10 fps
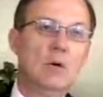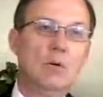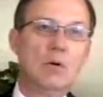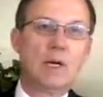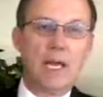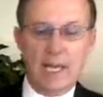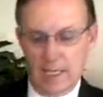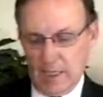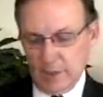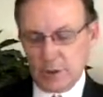or
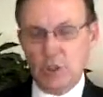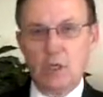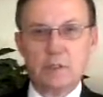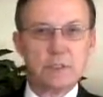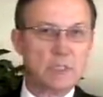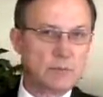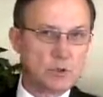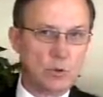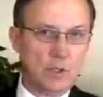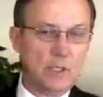a chart of some
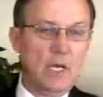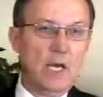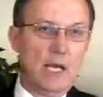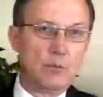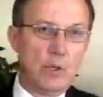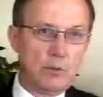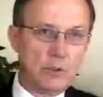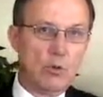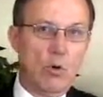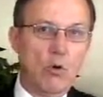sort, and we
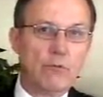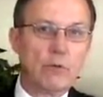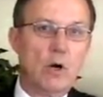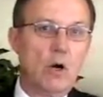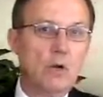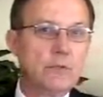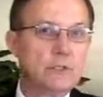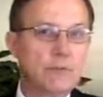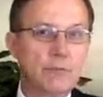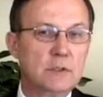would go over all the
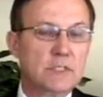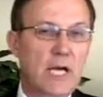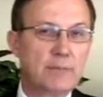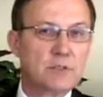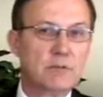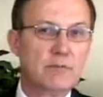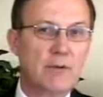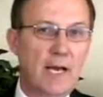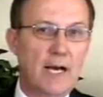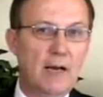different types
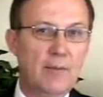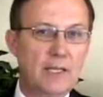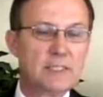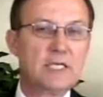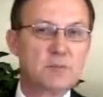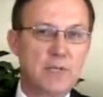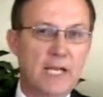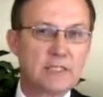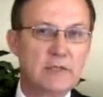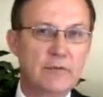of
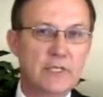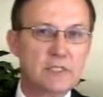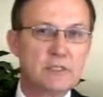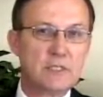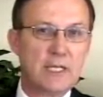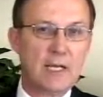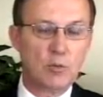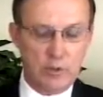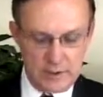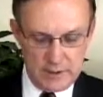assessment activities that they
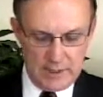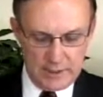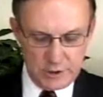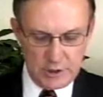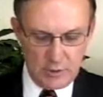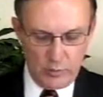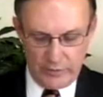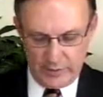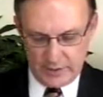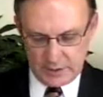would share
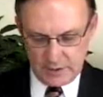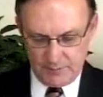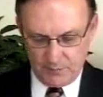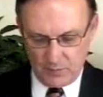with us.